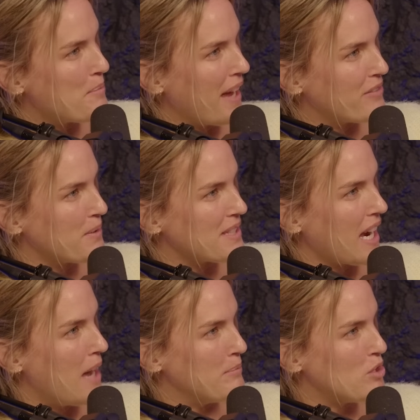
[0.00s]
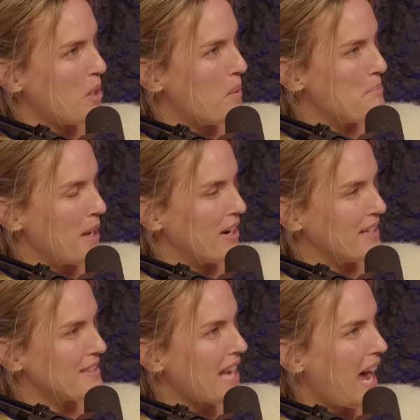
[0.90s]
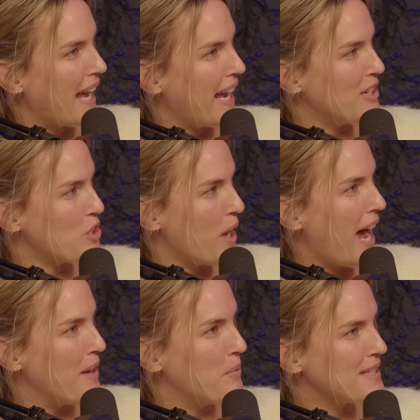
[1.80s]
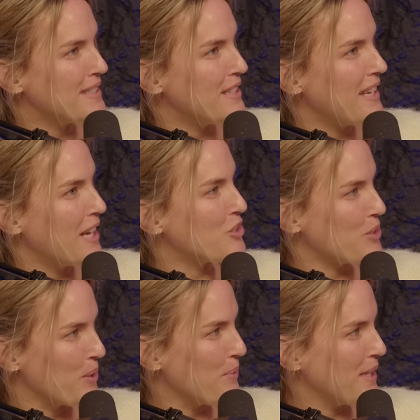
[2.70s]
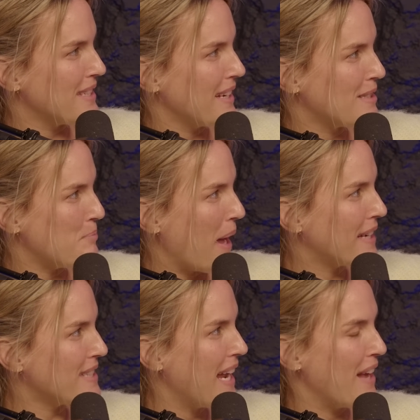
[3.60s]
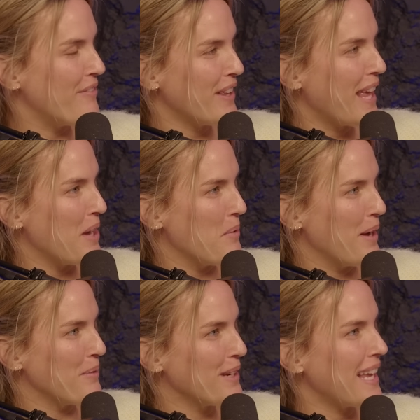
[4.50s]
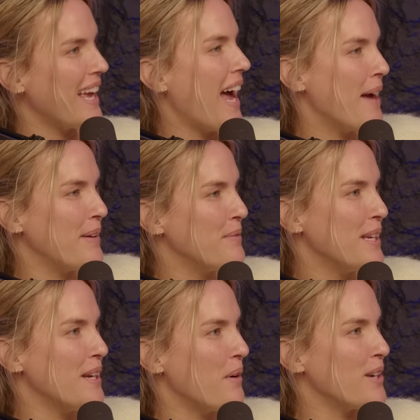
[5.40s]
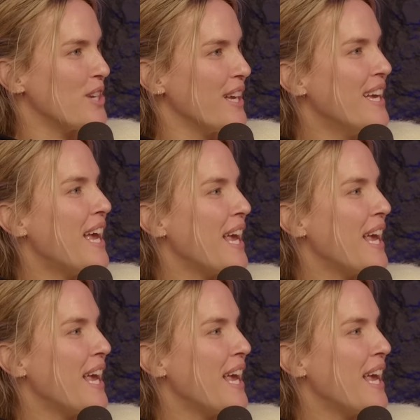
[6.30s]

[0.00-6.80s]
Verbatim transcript: me after. Was like, I'm so embarrassed. I don't. I wasn't sure what to expect, and I feel like it went really. I mean, we I didn't. was watch it. nervous. I